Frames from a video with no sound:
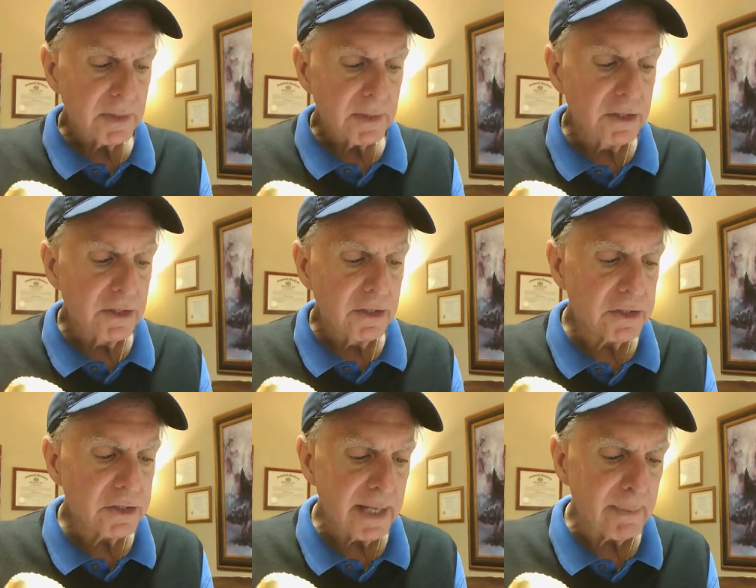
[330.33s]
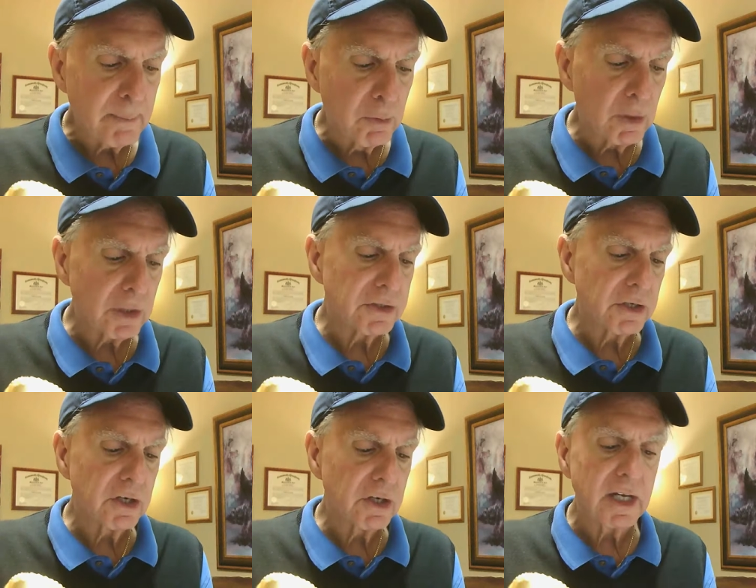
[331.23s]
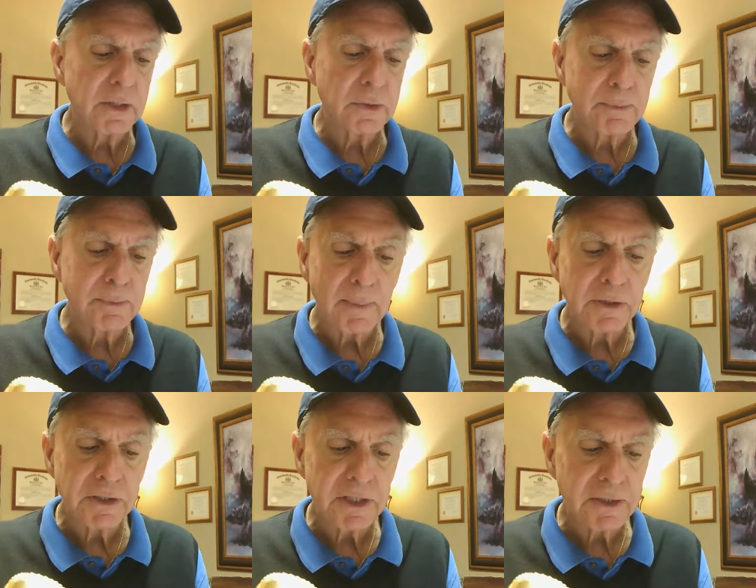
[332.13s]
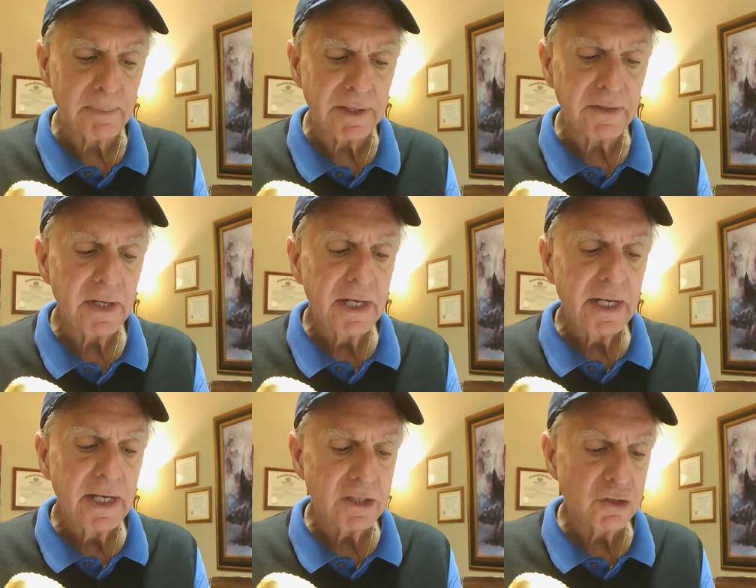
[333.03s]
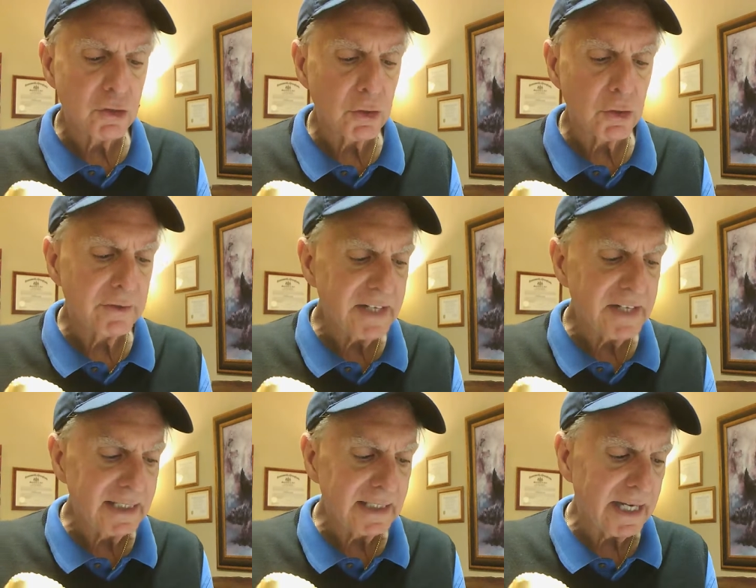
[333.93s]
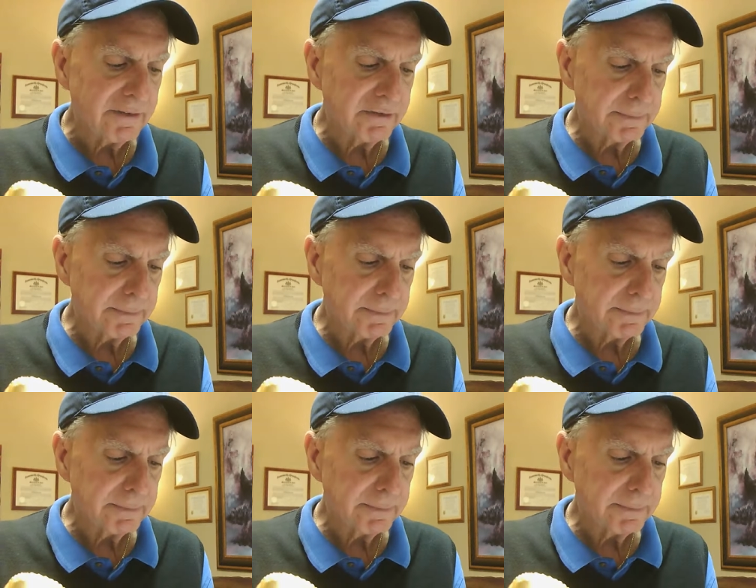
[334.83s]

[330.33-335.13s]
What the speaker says: The new study by Brooks and her colleagues was published this month in the Journal of eLife.